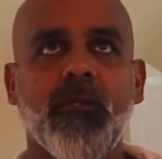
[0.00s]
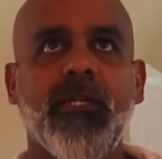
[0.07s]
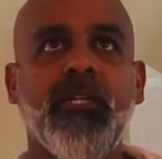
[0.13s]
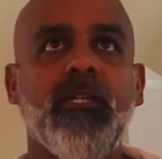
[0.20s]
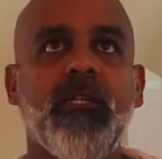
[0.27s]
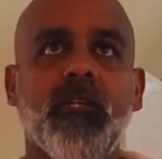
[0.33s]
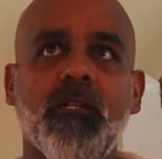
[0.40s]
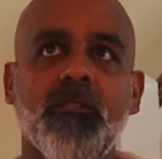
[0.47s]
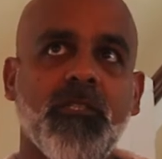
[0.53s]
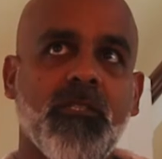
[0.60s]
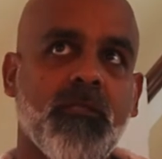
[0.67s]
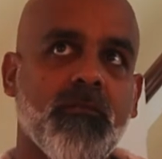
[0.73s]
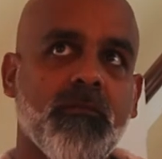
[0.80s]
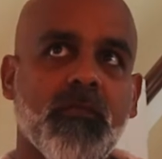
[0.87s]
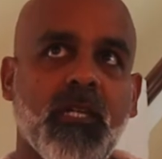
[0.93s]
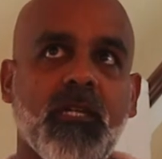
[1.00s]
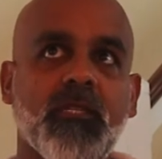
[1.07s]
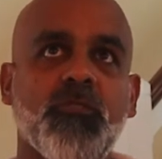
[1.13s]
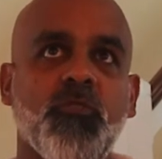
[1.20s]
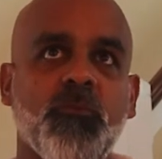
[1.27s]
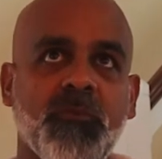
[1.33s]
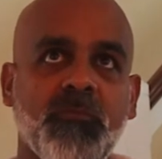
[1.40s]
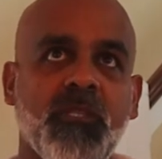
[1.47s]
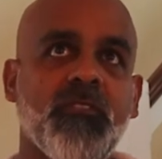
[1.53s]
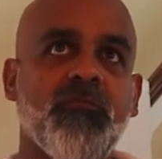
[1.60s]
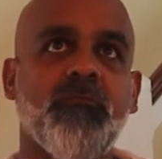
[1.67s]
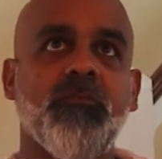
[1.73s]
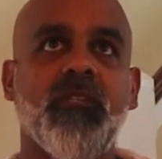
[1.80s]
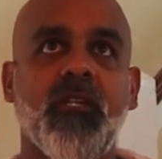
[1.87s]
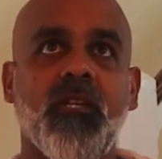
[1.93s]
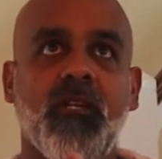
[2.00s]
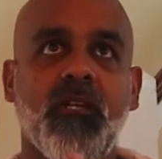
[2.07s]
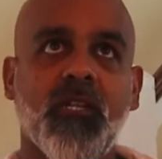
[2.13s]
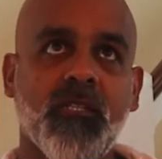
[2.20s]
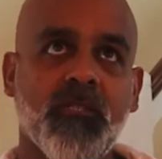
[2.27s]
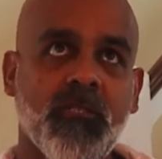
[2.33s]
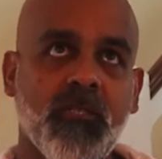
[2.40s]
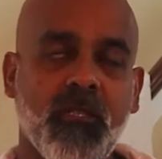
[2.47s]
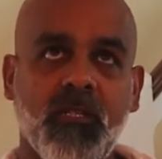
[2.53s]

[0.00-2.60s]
indulging as human beings, we've been